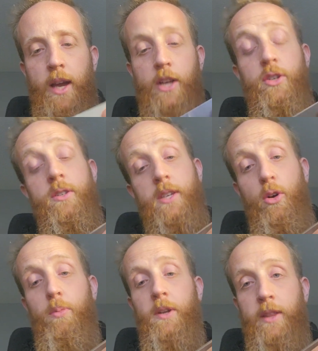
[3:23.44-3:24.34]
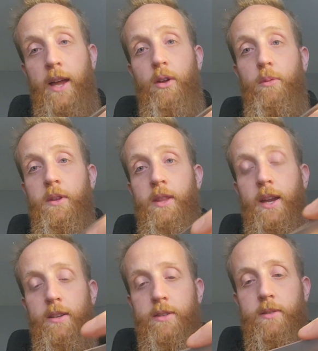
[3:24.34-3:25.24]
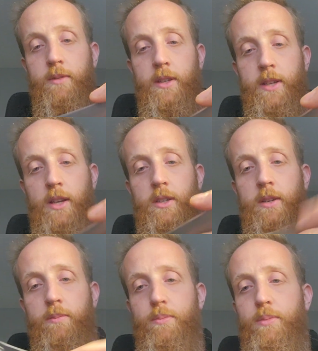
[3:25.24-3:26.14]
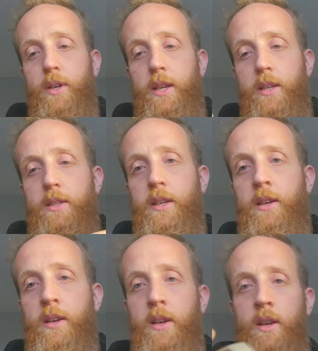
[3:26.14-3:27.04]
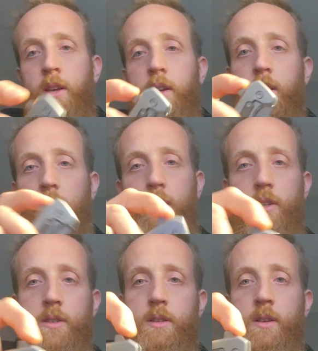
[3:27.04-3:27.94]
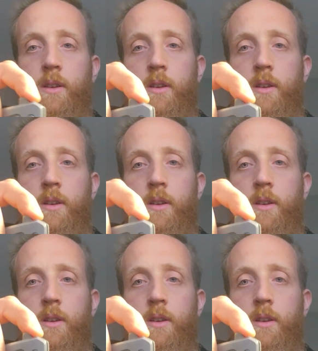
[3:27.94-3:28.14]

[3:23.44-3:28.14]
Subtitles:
I shouldn't say opening that. Opening that is actually pretty easy. Kind of just,